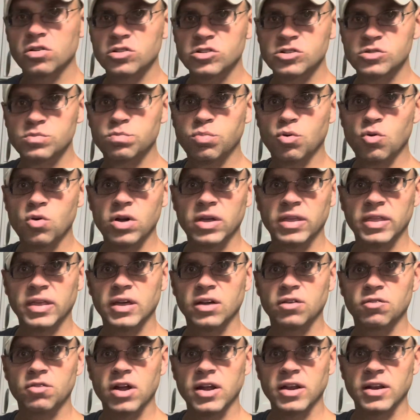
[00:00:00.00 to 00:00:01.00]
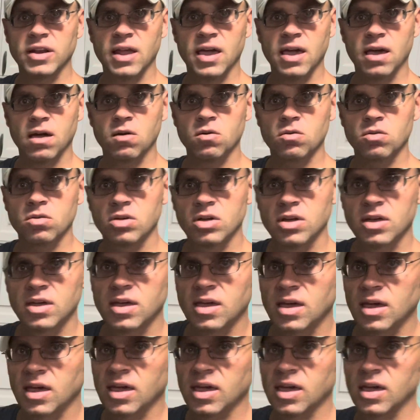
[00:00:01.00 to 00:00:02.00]
is boiling right now,
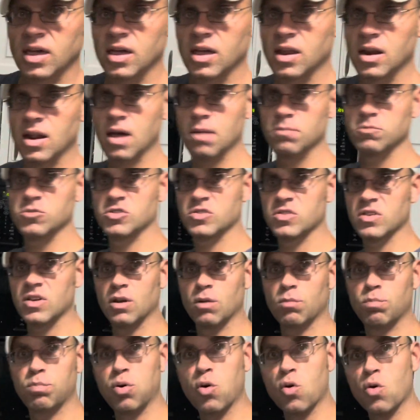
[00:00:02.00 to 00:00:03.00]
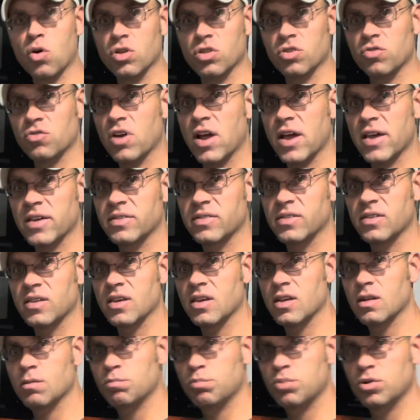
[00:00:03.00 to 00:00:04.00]
and I'm just gonna pour the rice
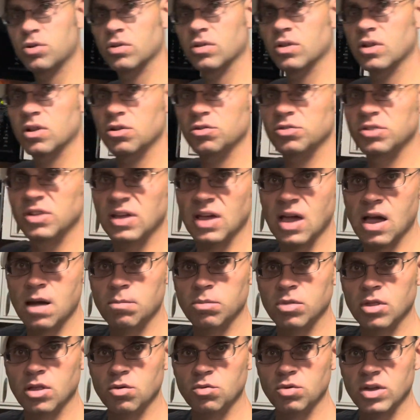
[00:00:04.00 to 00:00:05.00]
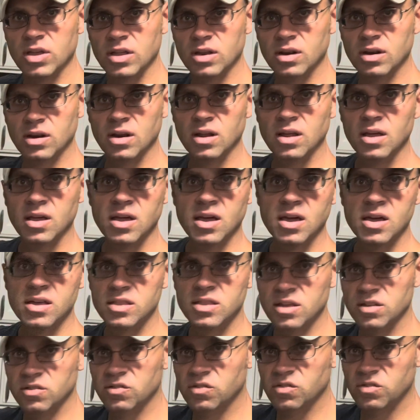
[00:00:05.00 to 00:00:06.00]
in, put a little Diablo in,
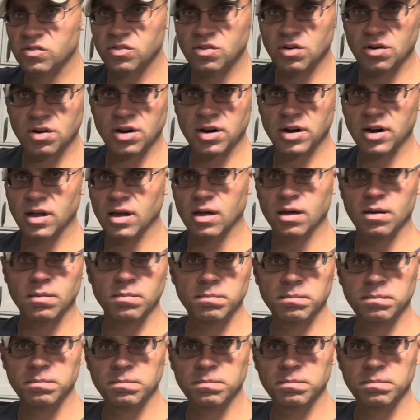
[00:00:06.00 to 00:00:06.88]
and then stir it up.